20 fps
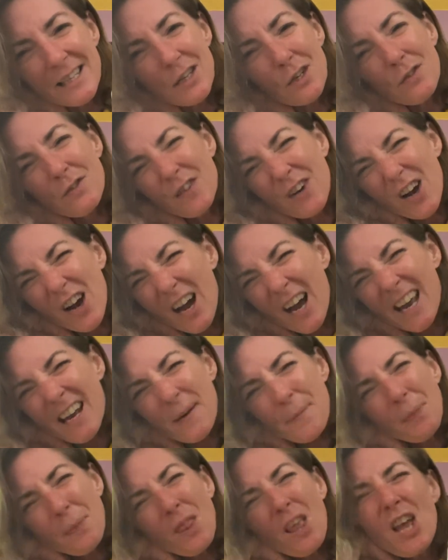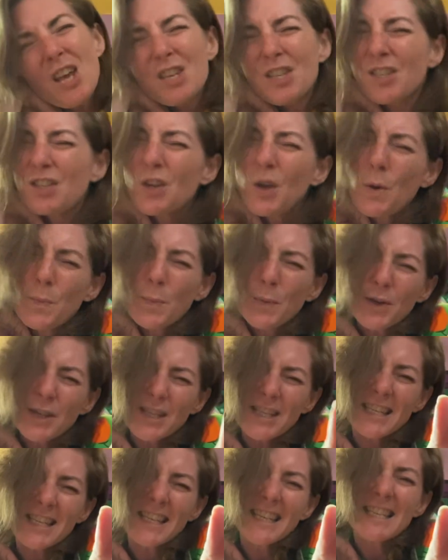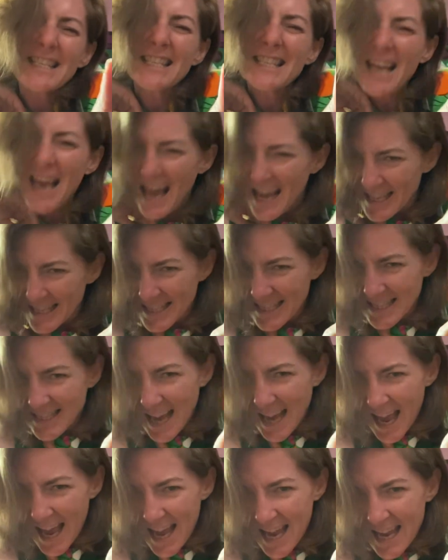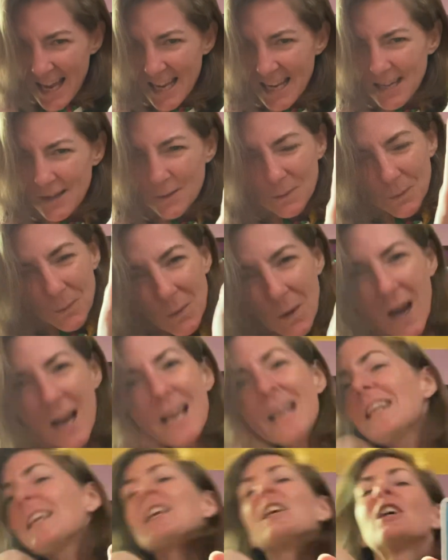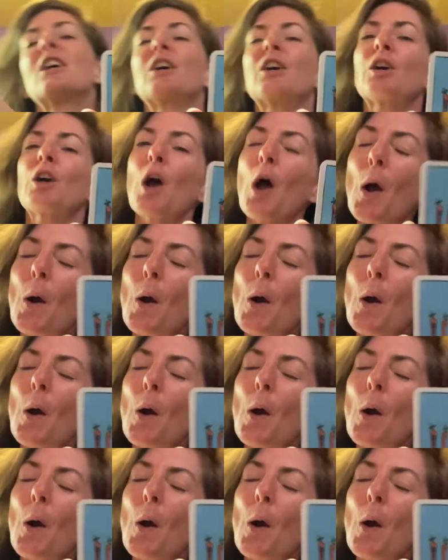You've got super success right here,